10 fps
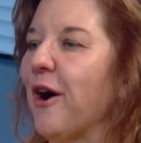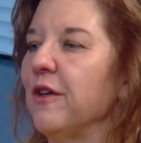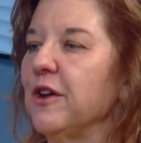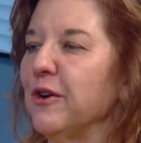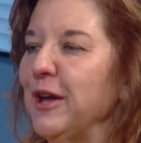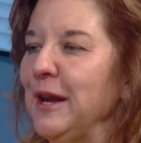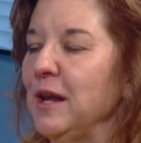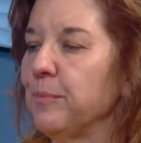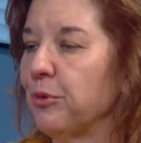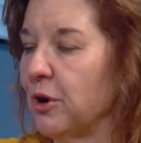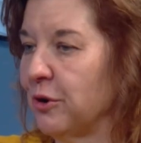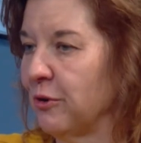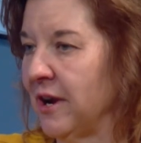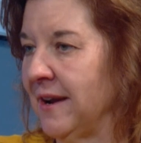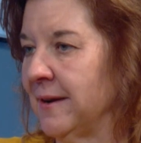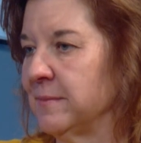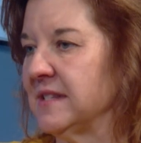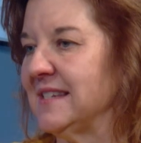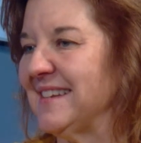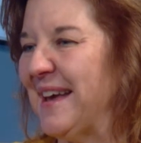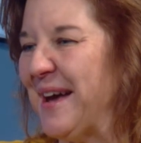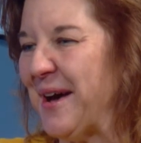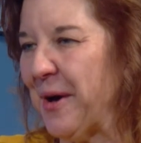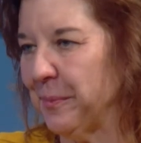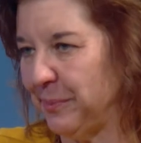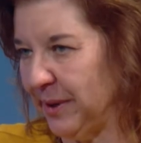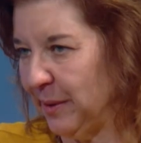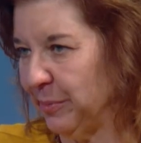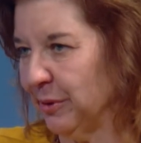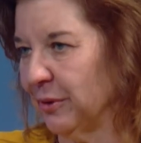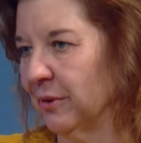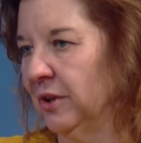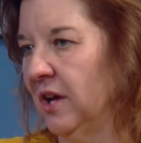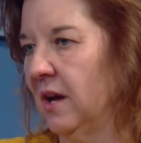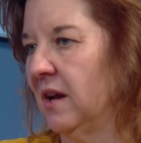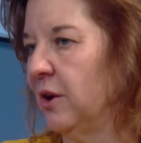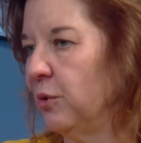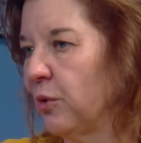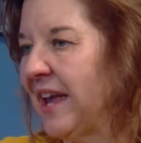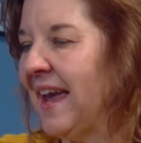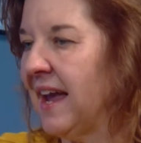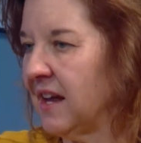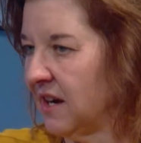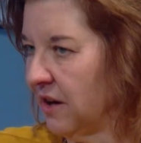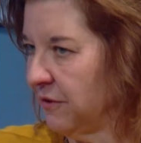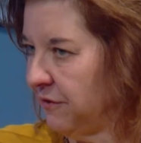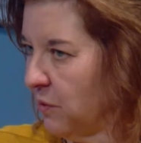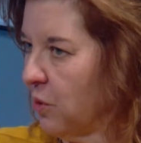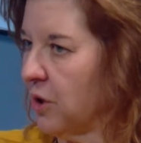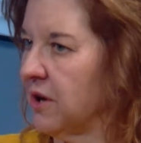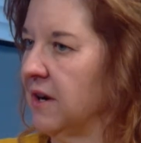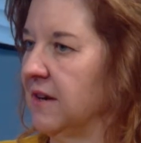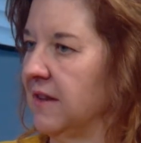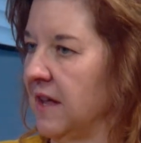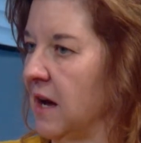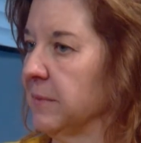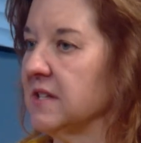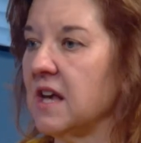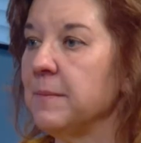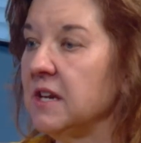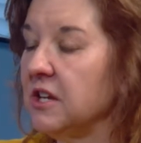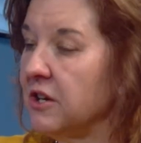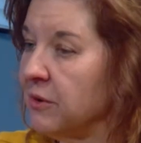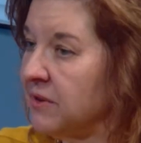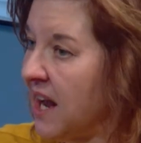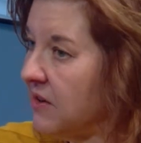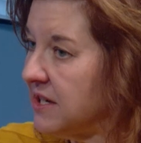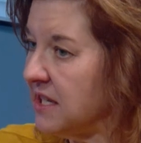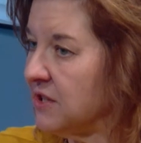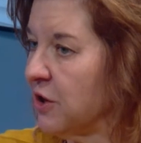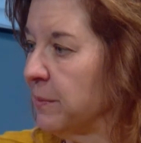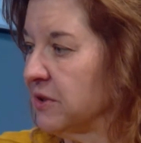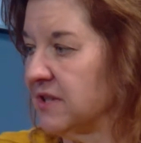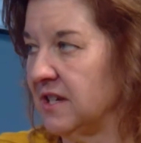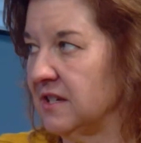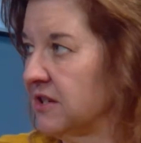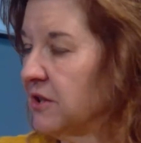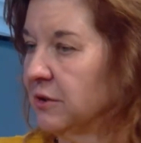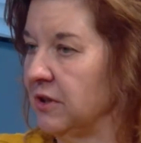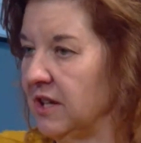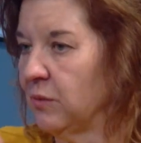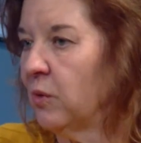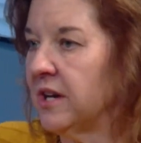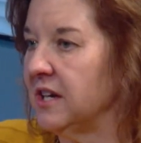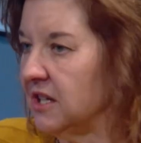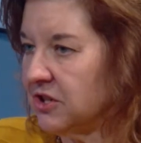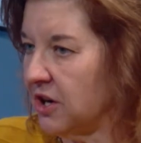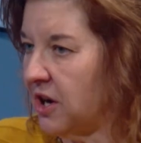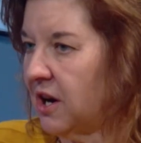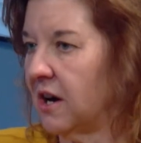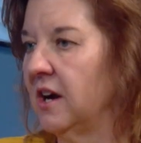Are there any programs to help people who can't afford them? Because, I mean, you know, nowadays mm-hmm. you almost need 2. You need 1 in each car.